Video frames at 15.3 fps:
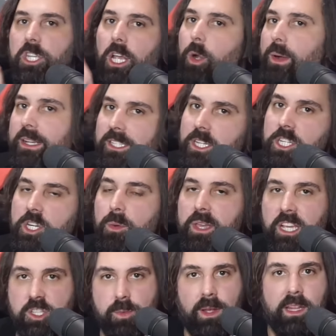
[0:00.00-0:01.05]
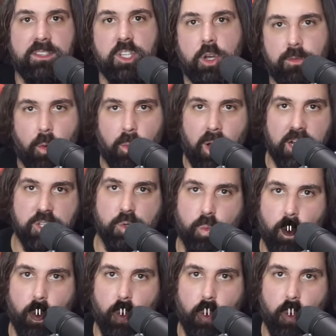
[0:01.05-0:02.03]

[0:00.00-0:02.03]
2 isn't doing as well as Overwatch 1